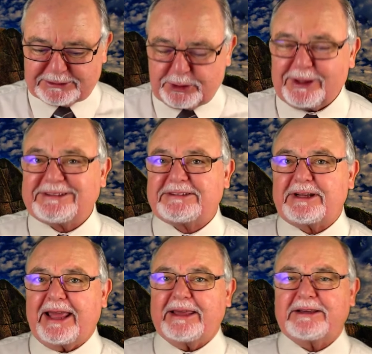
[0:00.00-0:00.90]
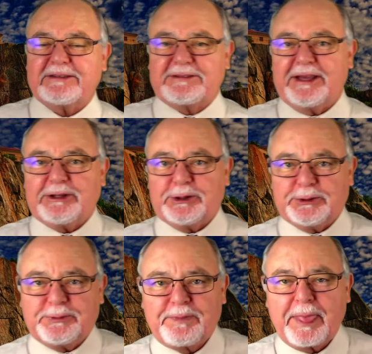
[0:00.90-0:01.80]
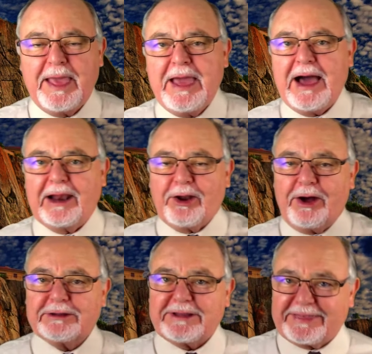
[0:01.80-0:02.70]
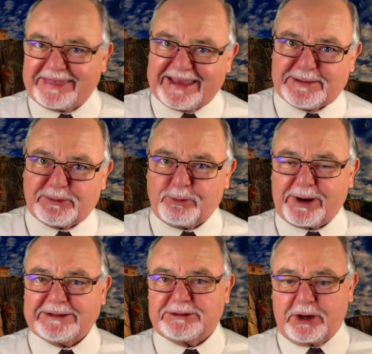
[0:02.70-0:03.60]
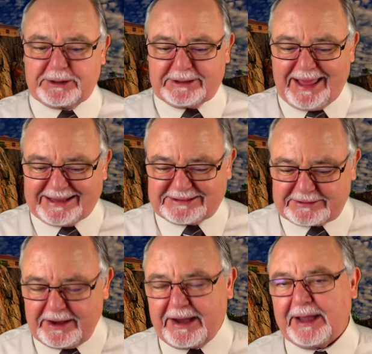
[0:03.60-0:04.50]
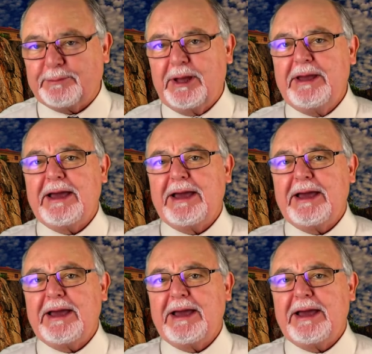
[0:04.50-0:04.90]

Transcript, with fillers: So let's today continue along the theme of what I started last time